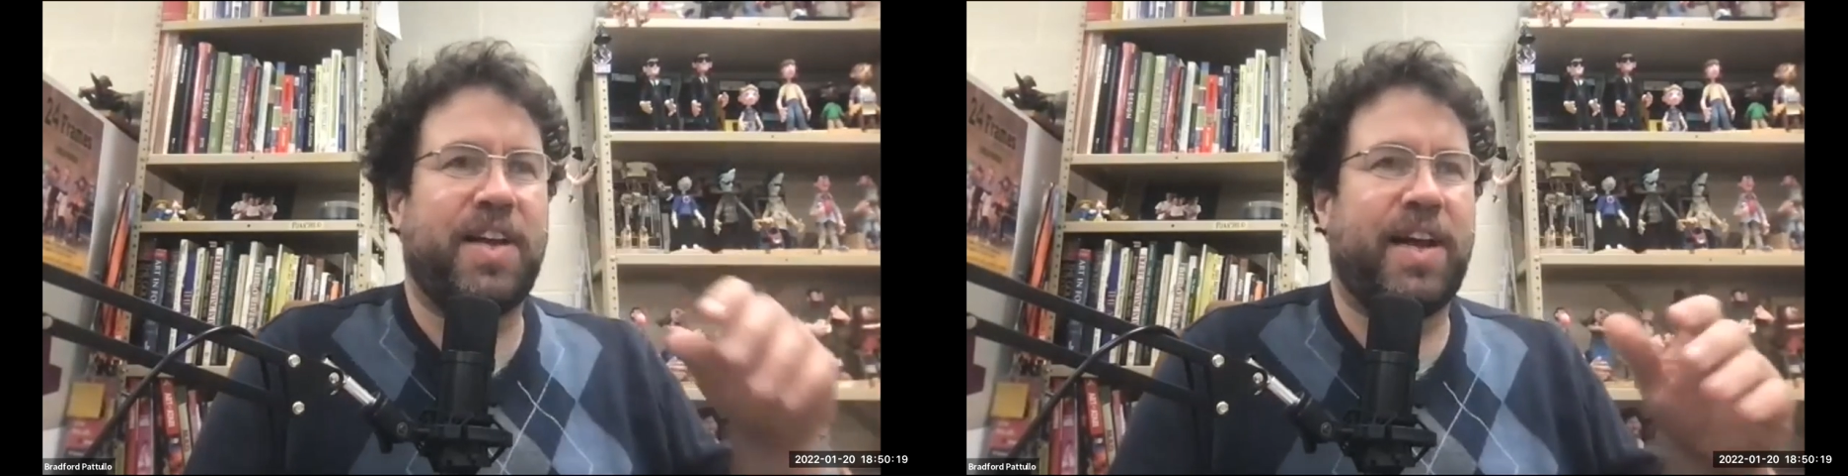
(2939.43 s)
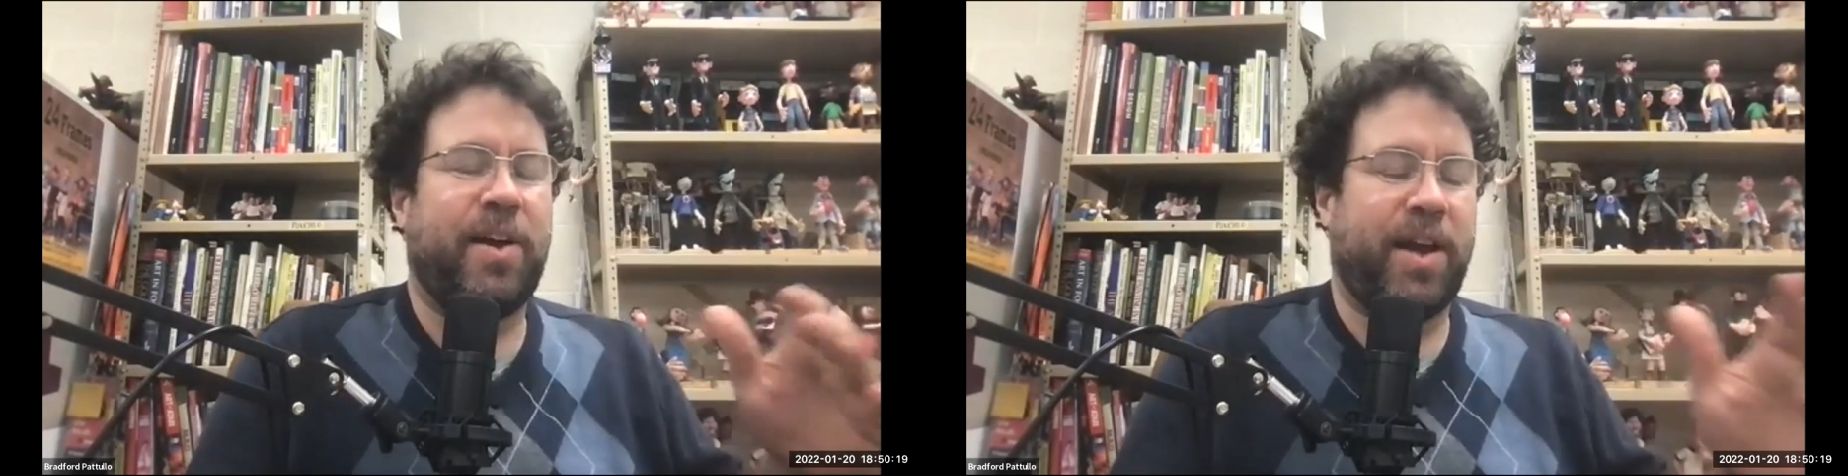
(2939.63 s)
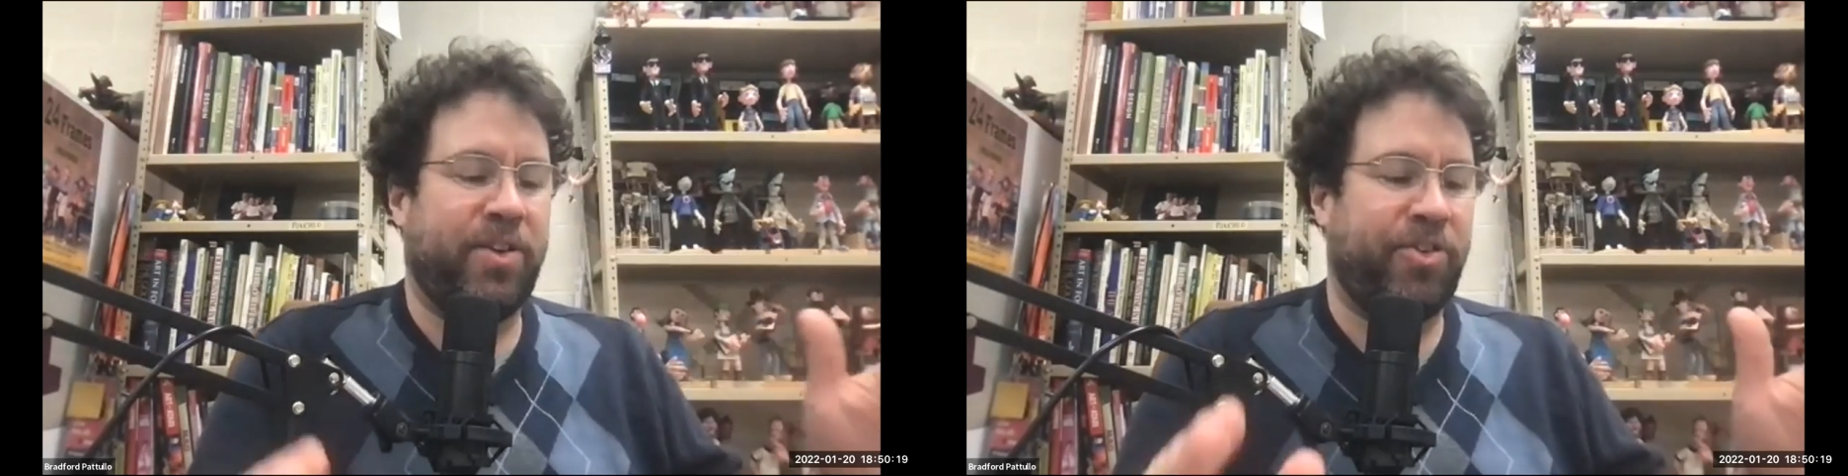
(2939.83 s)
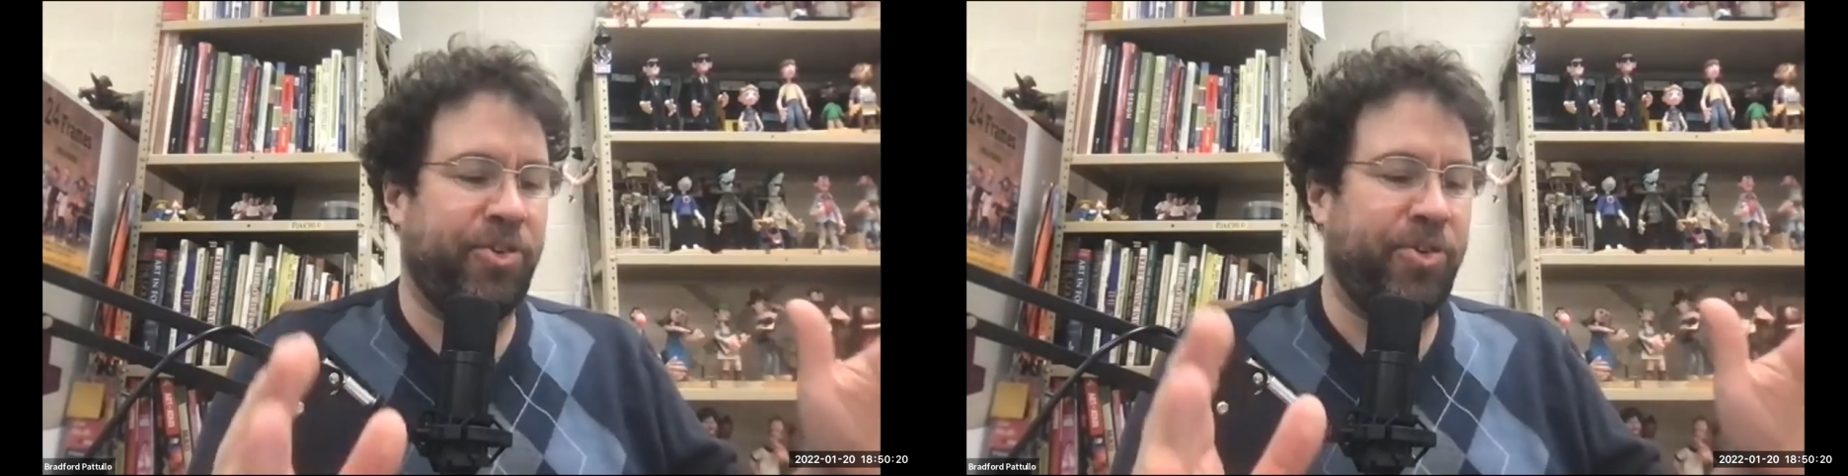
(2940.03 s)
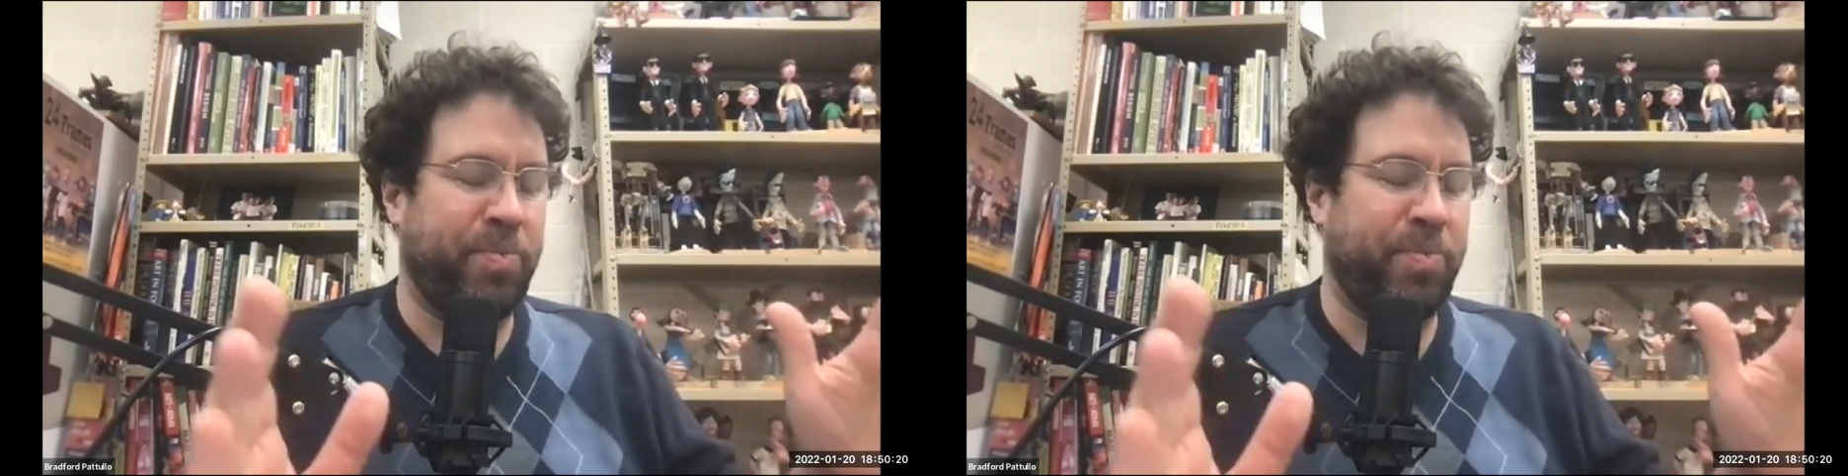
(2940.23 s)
I drew a